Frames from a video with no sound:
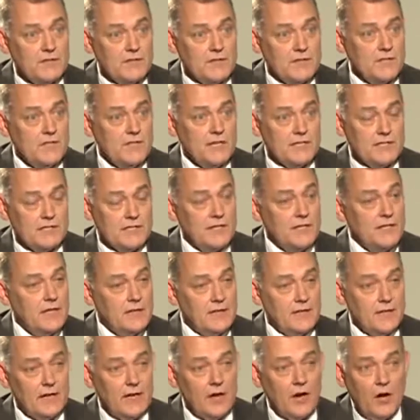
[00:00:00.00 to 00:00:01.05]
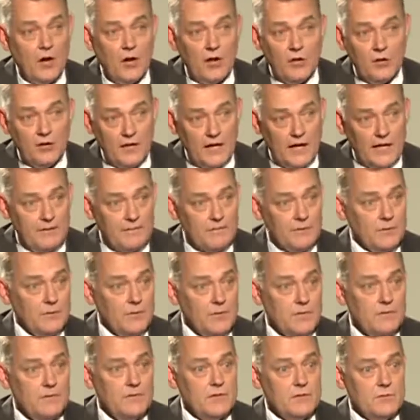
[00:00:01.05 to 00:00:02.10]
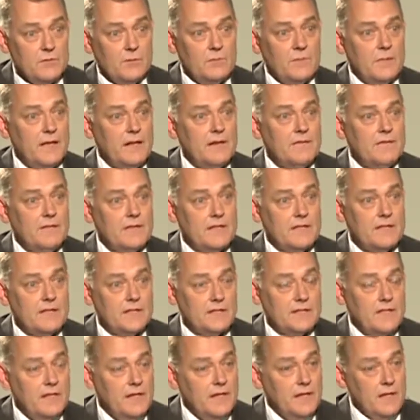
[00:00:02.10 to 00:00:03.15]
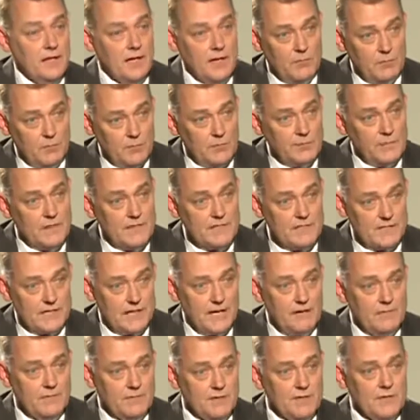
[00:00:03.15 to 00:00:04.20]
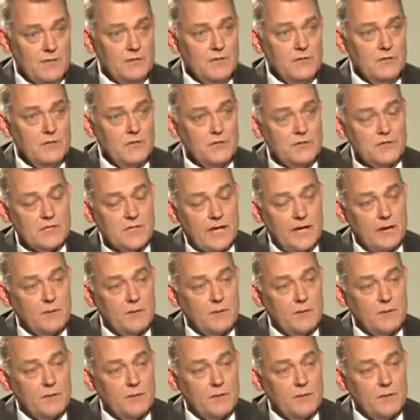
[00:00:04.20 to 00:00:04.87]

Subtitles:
suggesting that they all have their individual benefits and would be safe to use.